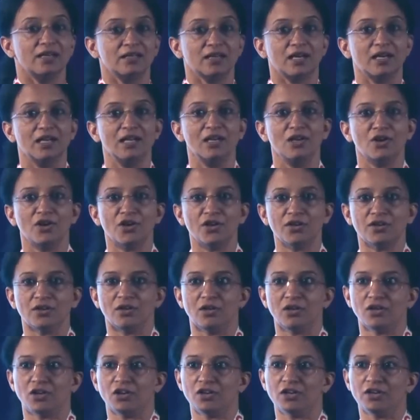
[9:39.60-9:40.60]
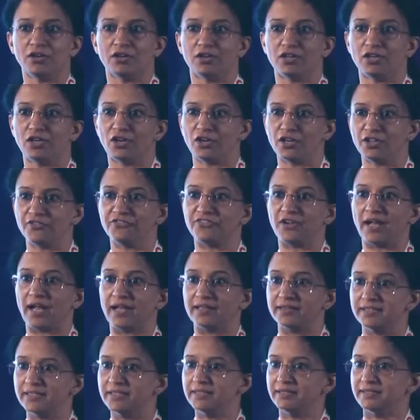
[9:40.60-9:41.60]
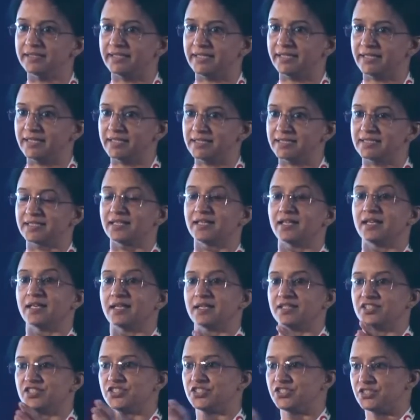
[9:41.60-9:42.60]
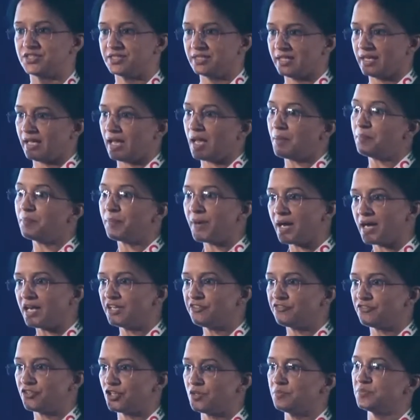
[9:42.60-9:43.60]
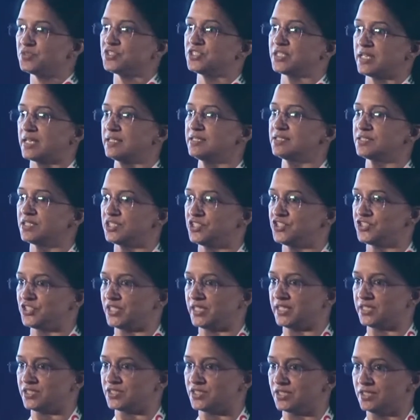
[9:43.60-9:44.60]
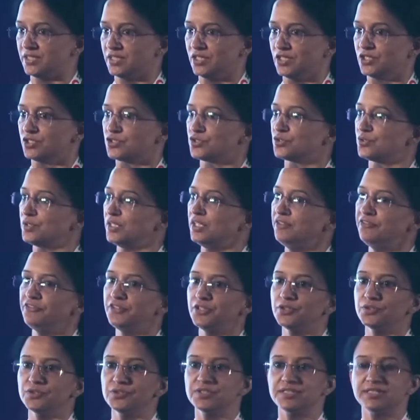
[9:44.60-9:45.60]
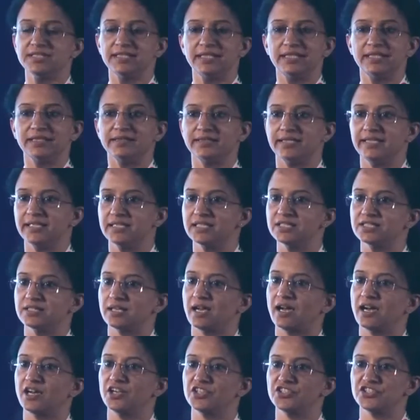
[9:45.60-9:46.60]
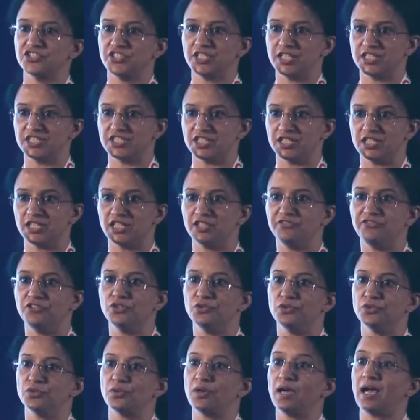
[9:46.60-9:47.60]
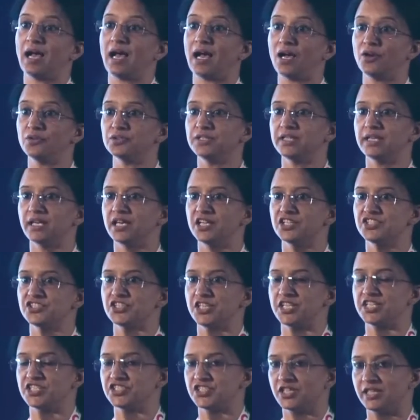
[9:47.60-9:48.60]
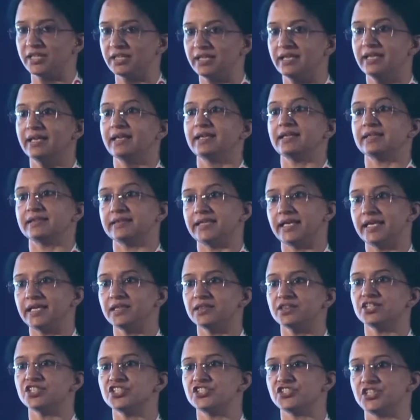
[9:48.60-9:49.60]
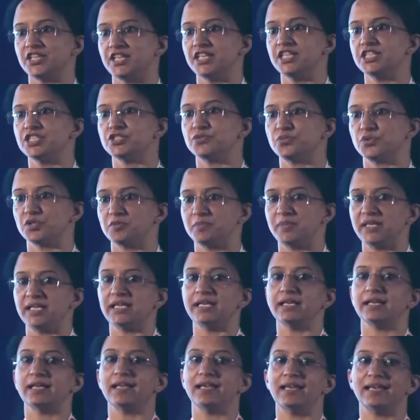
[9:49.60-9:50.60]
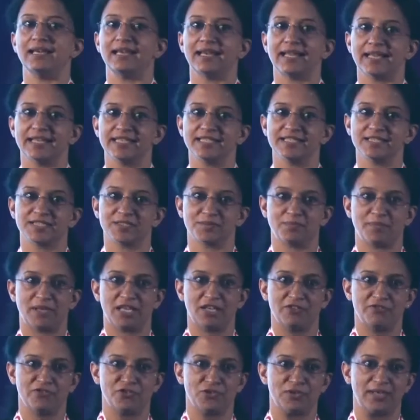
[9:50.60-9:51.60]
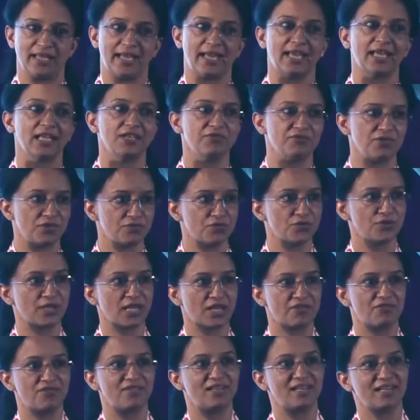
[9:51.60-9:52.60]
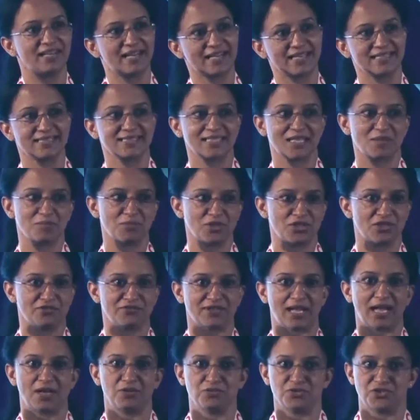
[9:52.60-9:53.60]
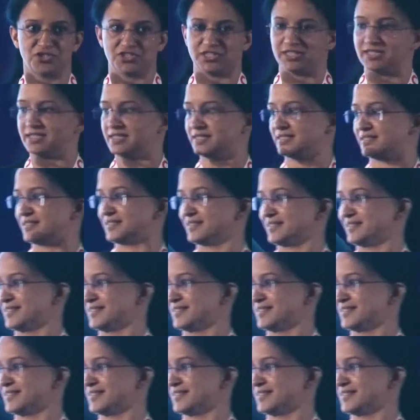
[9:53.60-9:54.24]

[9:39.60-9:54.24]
A lot of other things apart from just the change. So if you see things are changing, if you know how they are changing, then the change would be less painful and we would have less number of ouches.